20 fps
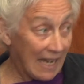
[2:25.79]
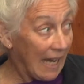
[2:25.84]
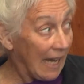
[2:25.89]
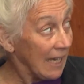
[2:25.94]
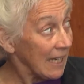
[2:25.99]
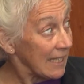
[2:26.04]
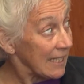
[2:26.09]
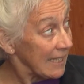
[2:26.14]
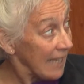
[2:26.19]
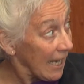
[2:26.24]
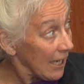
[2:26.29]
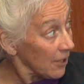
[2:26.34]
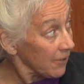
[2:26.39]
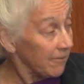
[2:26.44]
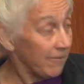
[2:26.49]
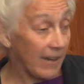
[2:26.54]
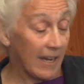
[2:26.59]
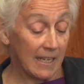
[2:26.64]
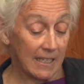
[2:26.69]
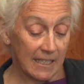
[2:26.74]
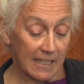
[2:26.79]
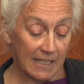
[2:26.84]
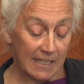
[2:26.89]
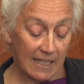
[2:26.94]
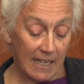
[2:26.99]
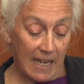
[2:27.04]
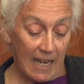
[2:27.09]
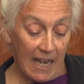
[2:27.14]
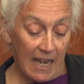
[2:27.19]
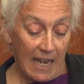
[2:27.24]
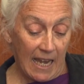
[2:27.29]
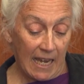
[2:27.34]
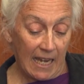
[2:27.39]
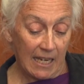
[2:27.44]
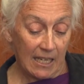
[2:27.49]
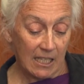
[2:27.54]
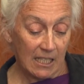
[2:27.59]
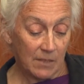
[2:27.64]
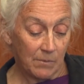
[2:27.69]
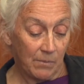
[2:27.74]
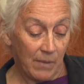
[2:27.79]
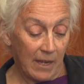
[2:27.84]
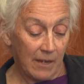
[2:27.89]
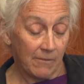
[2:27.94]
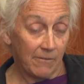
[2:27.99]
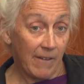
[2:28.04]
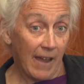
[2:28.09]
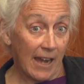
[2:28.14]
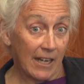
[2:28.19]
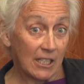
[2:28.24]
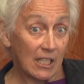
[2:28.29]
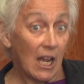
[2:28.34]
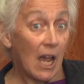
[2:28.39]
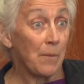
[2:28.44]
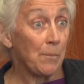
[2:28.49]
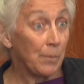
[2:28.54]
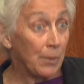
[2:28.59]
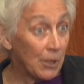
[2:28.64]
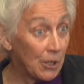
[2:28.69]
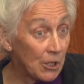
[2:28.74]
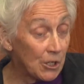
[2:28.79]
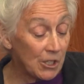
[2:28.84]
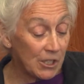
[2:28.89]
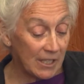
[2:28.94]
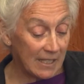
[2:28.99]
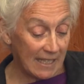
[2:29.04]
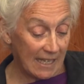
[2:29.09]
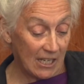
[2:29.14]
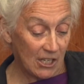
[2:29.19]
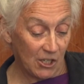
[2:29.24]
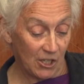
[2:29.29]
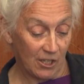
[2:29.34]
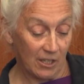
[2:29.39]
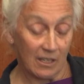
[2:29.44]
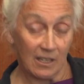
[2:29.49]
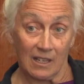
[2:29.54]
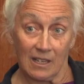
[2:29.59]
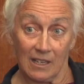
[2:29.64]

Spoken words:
In its later phases, it is, in fact, a Persianization